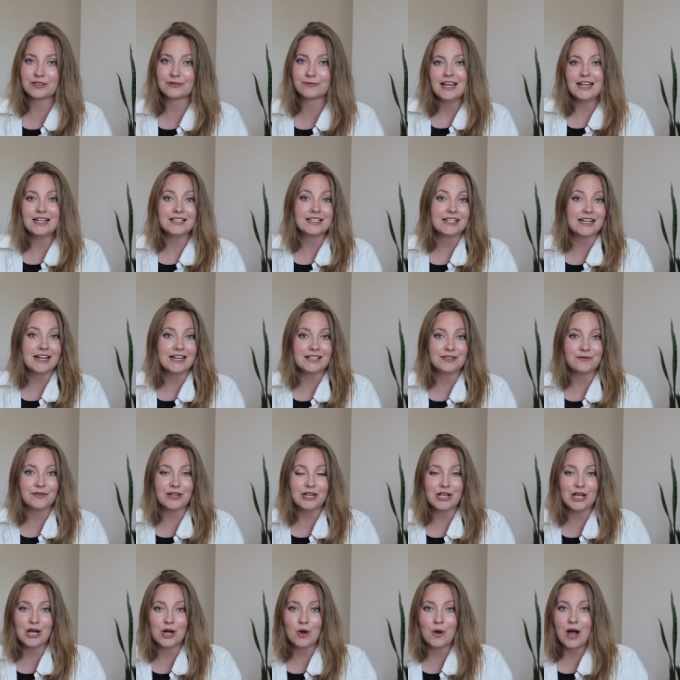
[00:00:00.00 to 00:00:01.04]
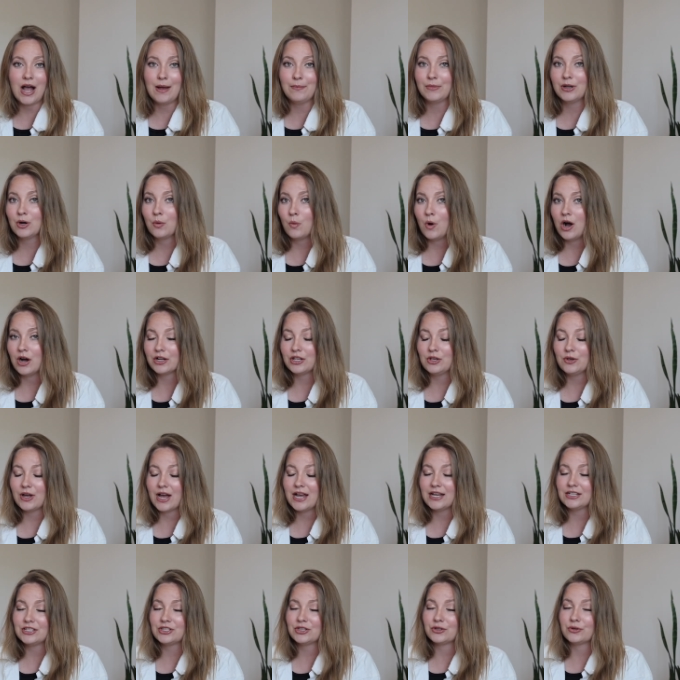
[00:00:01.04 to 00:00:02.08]
In today's video, I'm gonna walk you
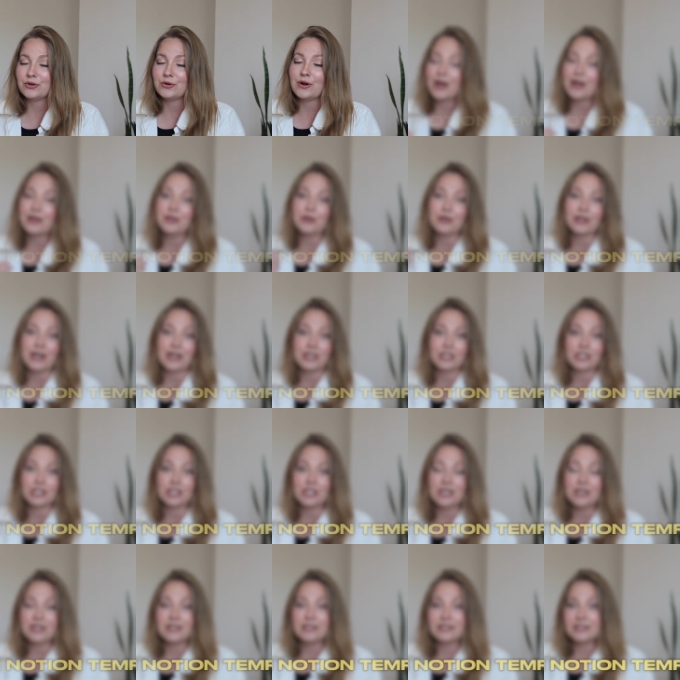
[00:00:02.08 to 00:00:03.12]
guys through how you can actually